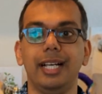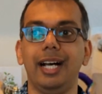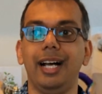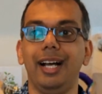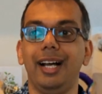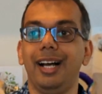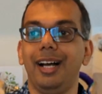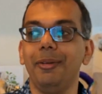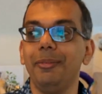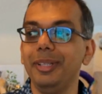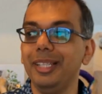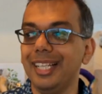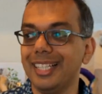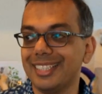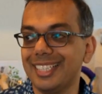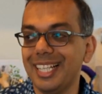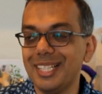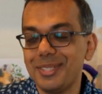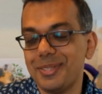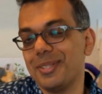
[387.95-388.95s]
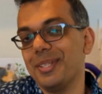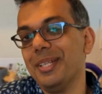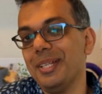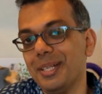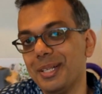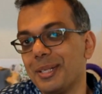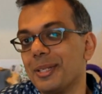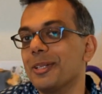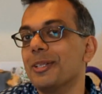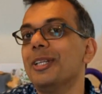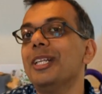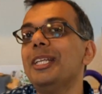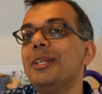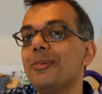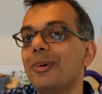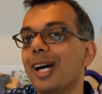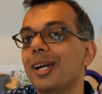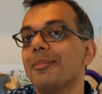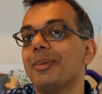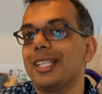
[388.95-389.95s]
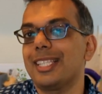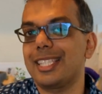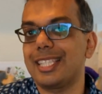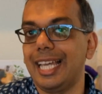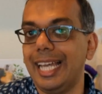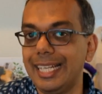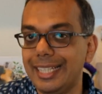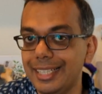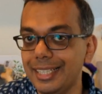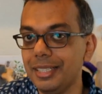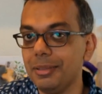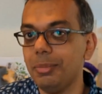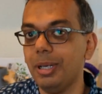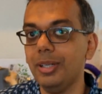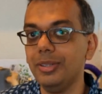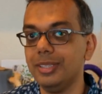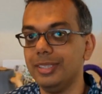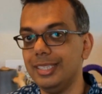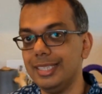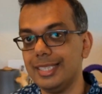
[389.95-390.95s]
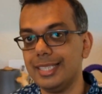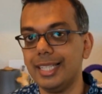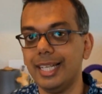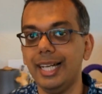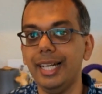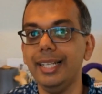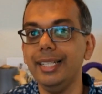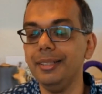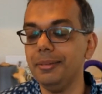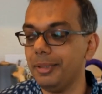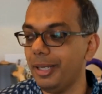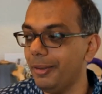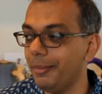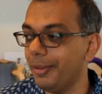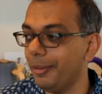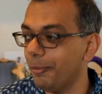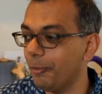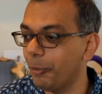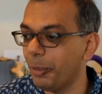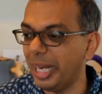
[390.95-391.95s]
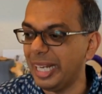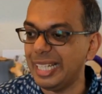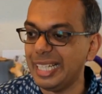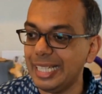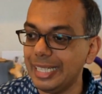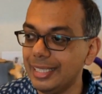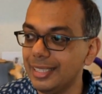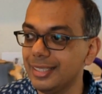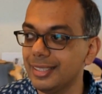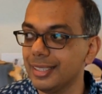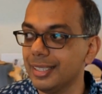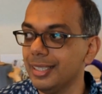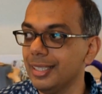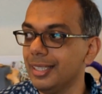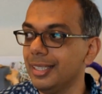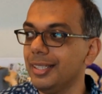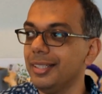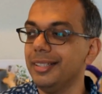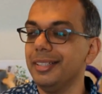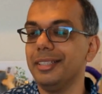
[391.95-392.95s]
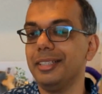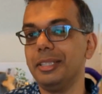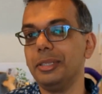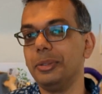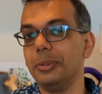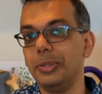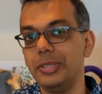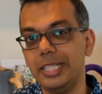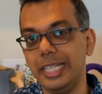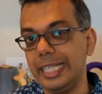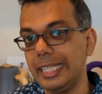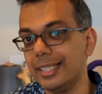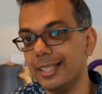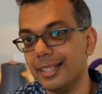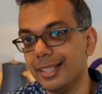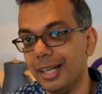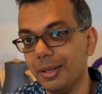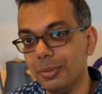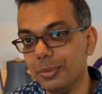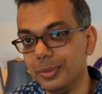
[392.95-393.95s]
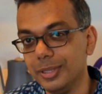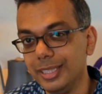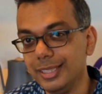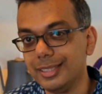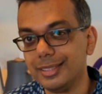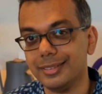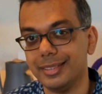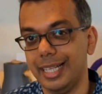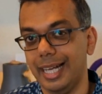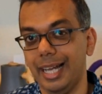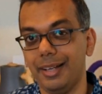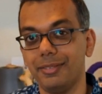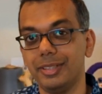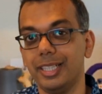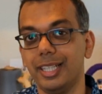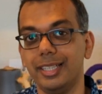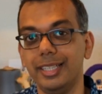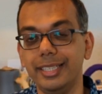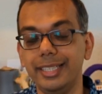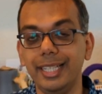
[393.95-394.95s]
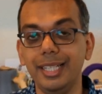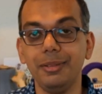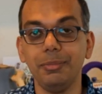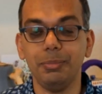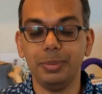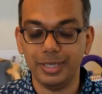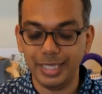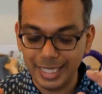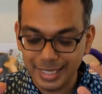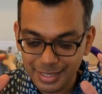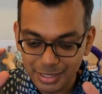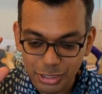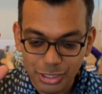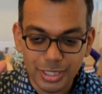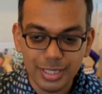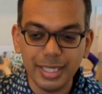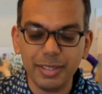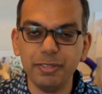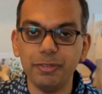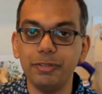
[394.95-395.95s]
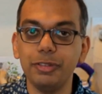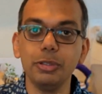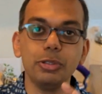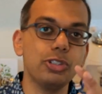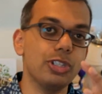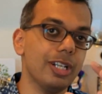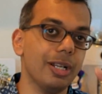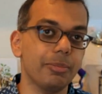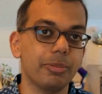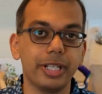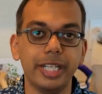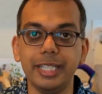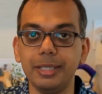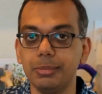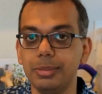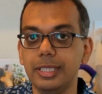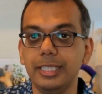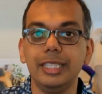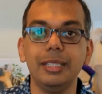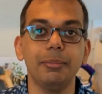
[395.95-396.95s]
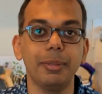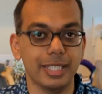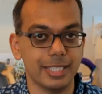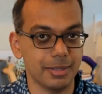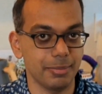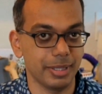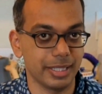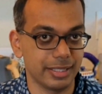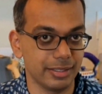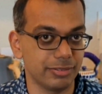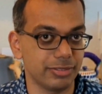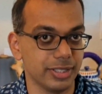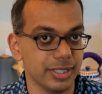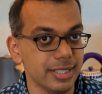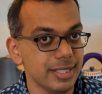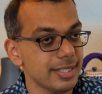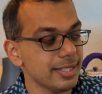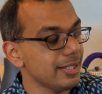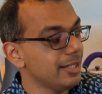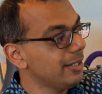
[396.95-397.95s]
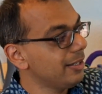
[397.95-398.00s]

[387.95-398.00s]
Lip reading: I mean, like, that's really why I'm excited about this guy, and I'm waiting to tinker around with it. I haven't done it yet, but that's just that future upgradability makes a big difference.